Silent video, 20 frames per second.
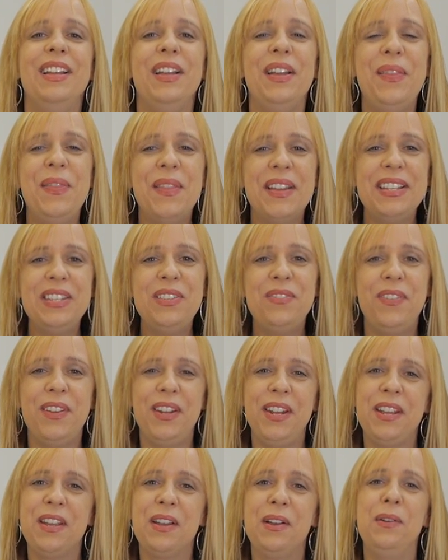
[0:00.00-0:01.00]
In this
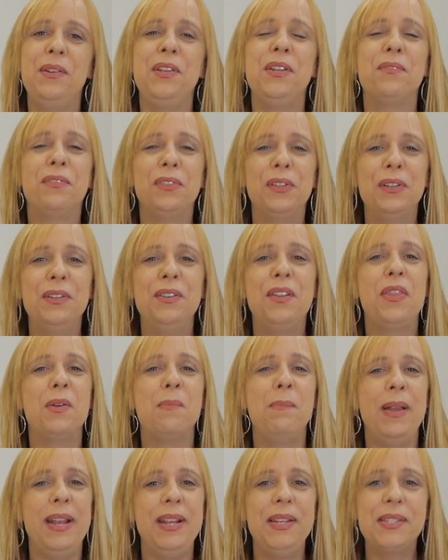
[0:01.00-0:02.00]
video, you've learned
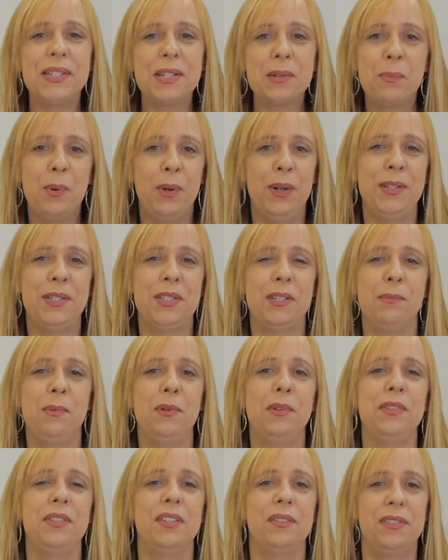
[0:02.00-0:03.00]
the basic
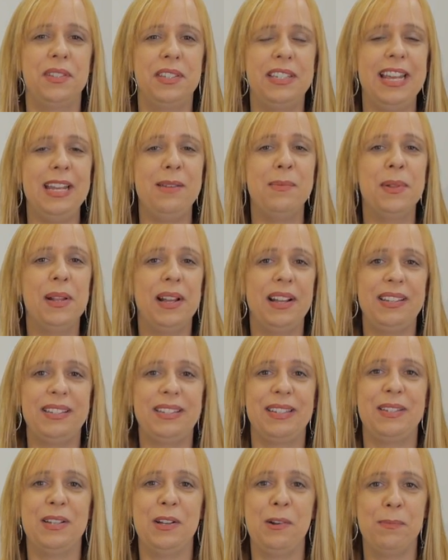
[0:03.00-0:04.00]
principles of stable
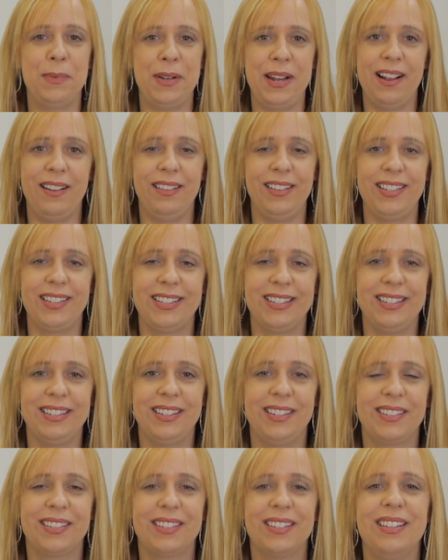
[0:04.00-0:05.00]
isotope
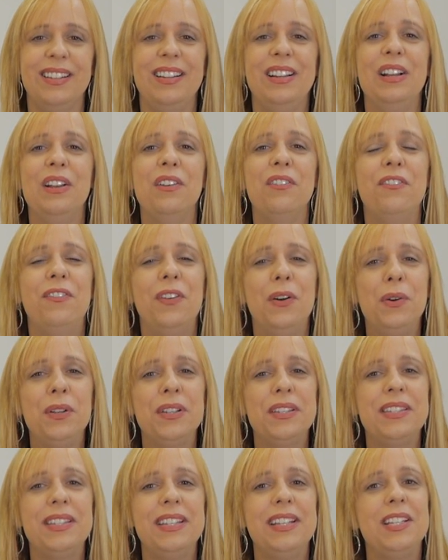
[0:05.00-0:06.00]
analysis,
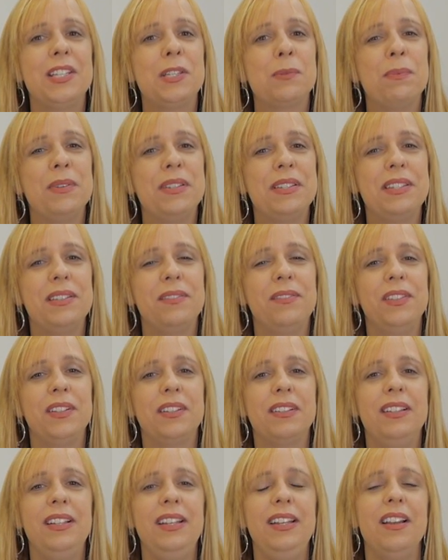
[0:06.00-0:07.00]
focusing
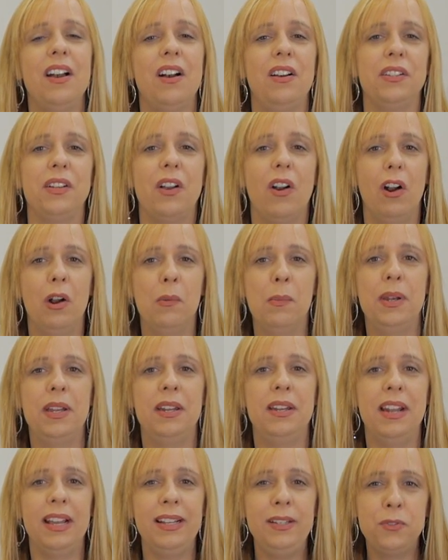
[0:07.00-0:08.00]
specifically on carbon
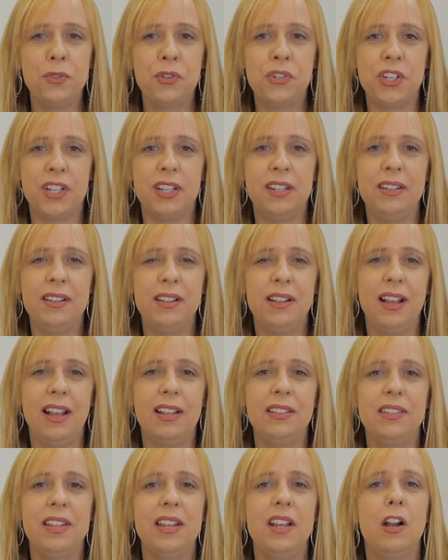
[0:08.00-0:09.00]
and nitrogen,
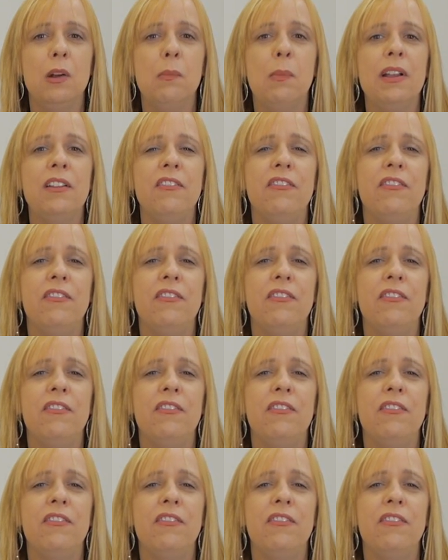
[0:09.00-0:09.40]
as they are by